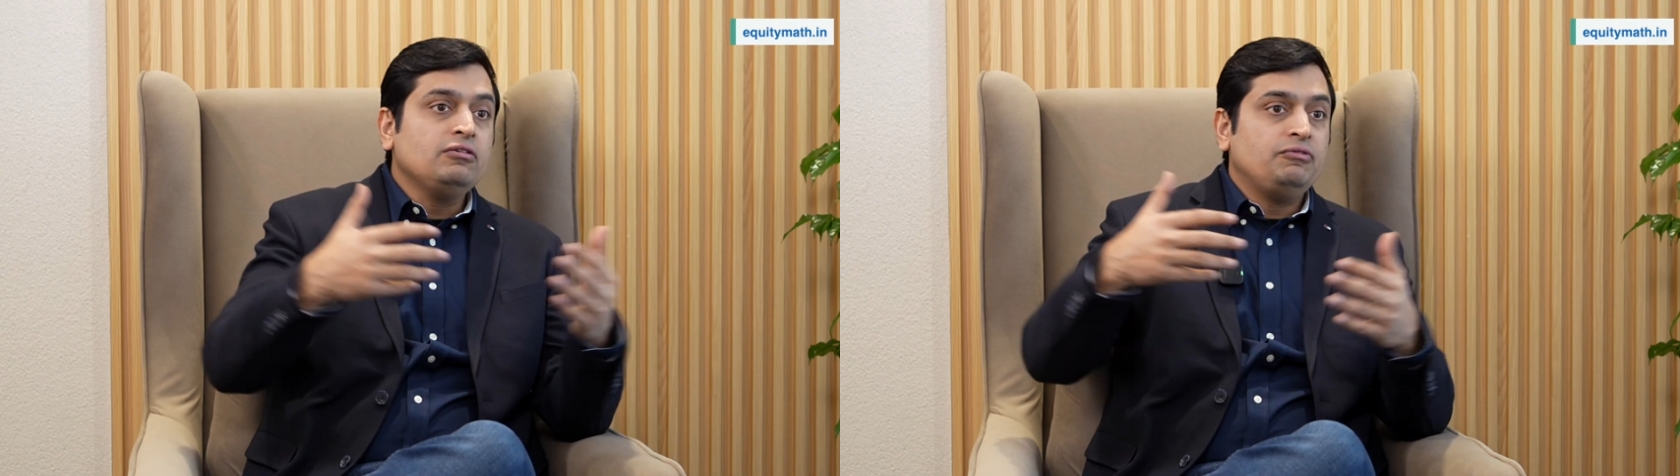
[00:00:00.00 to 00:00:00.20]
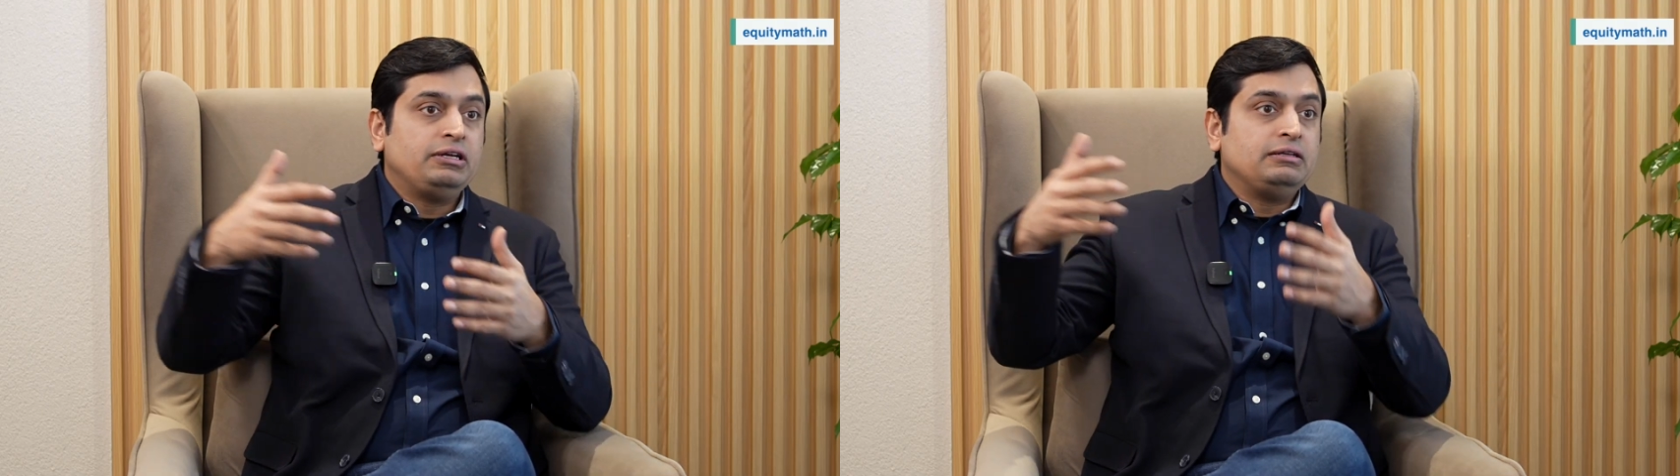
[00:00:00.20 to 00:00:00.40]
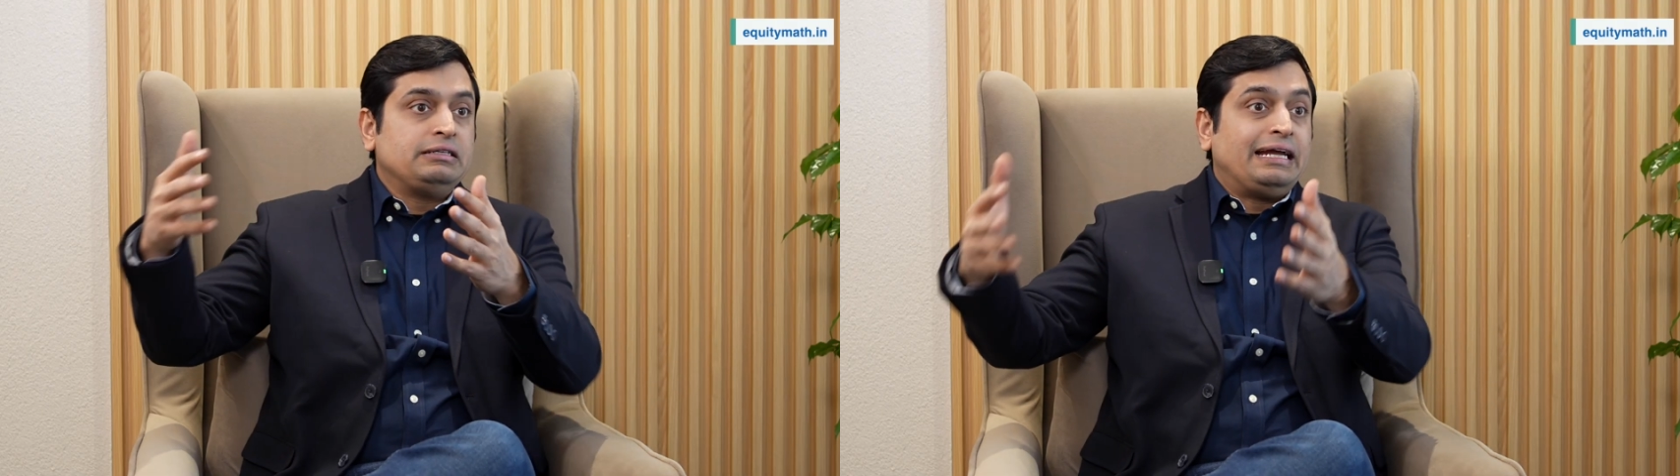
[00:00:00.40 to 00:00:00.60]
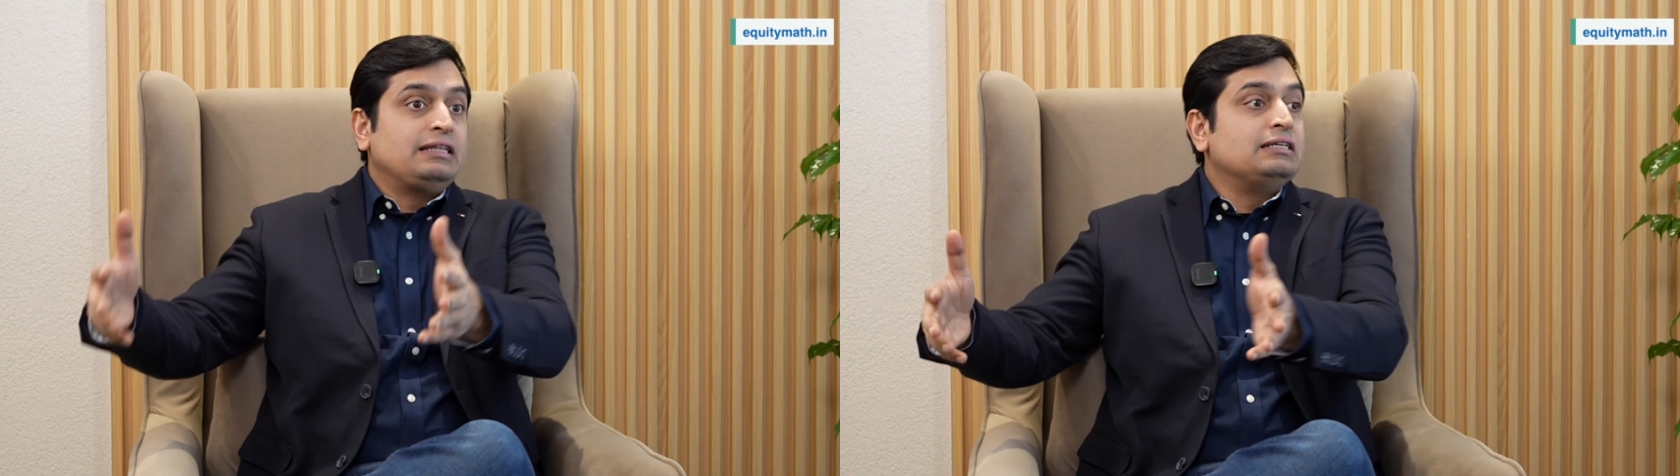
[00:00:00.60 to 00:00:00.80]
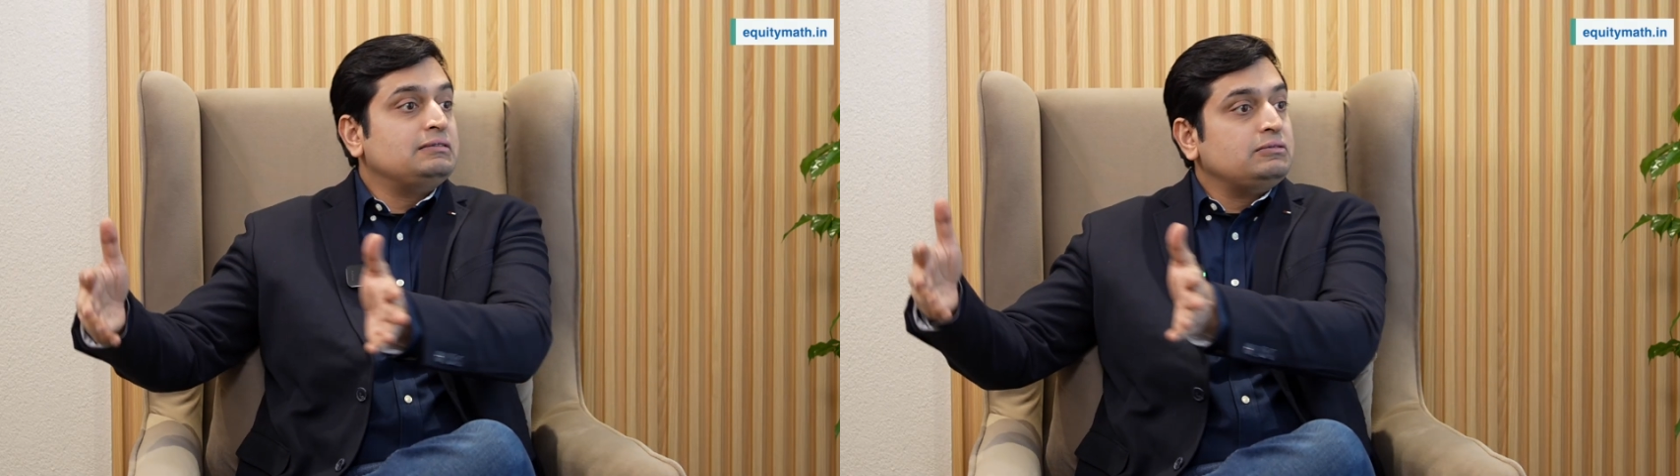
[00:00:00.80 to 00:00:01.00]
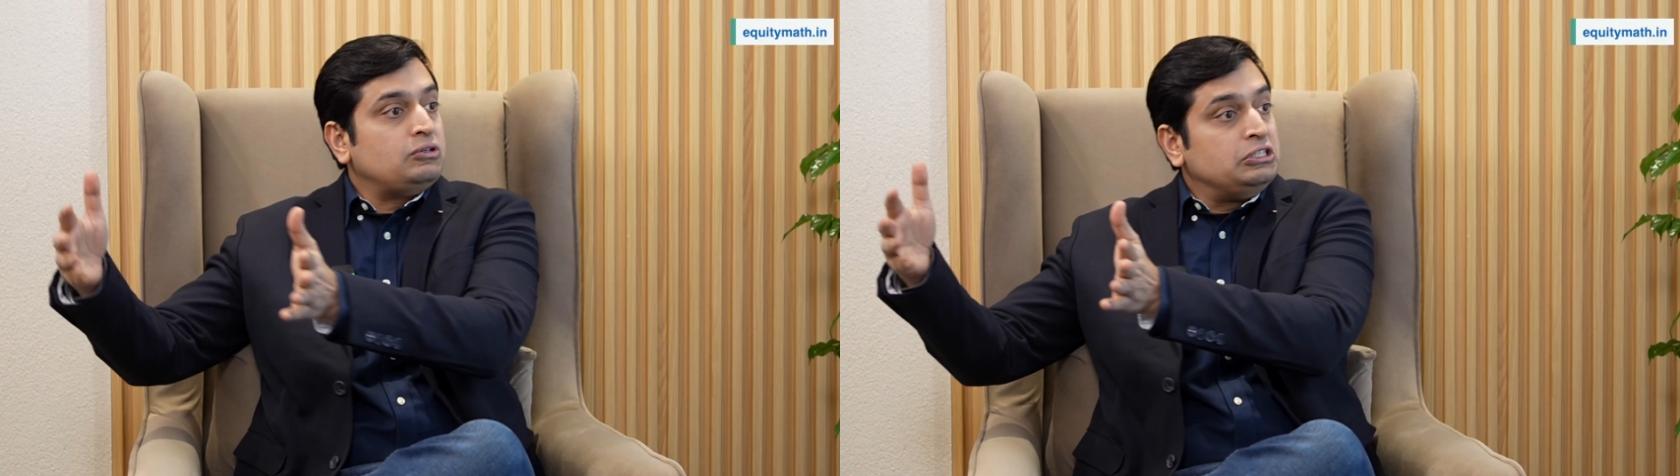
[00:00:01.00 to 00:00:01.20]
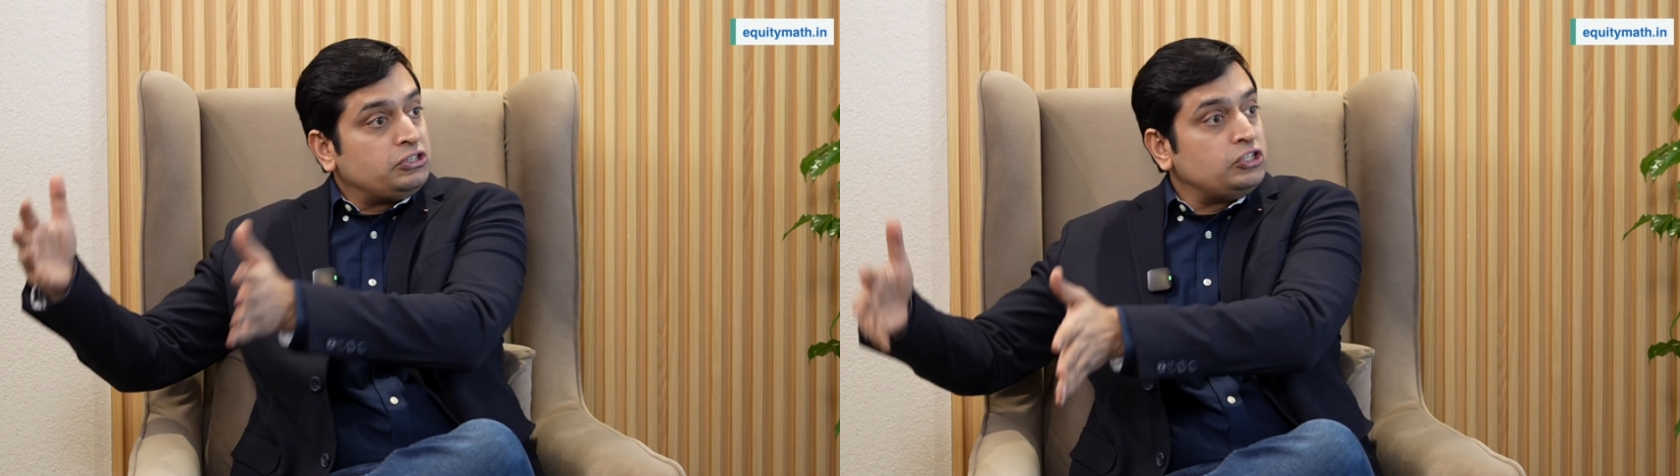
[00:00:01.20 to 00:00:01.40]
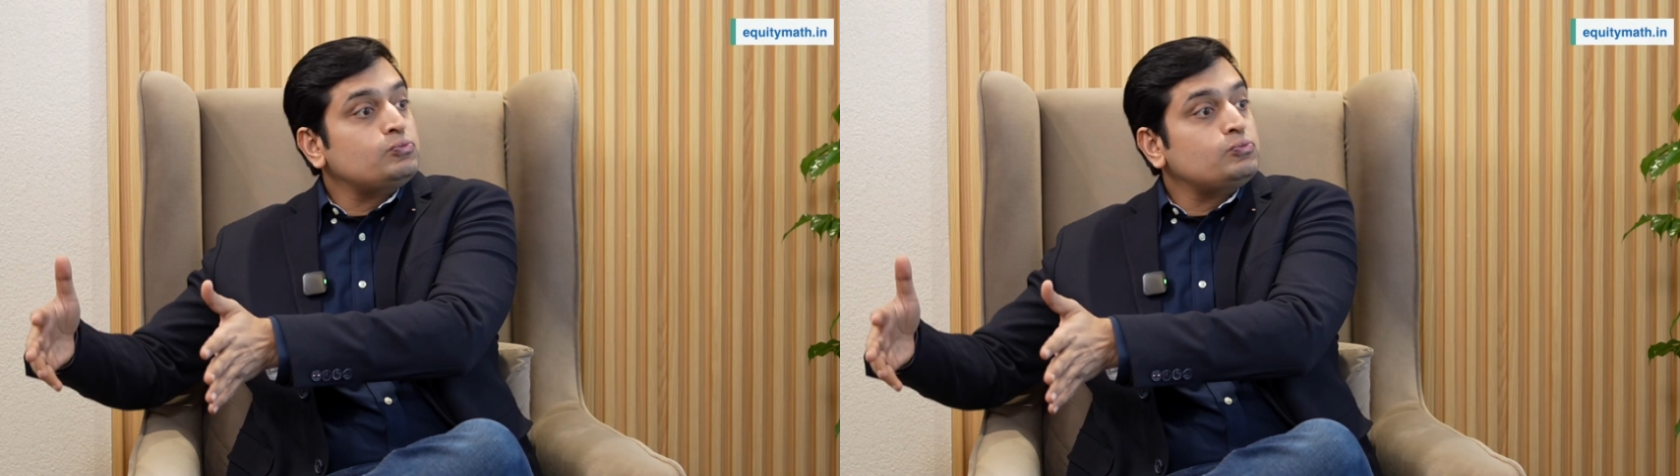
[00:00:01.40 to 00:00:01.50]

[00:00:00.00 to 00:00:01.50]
we can get the research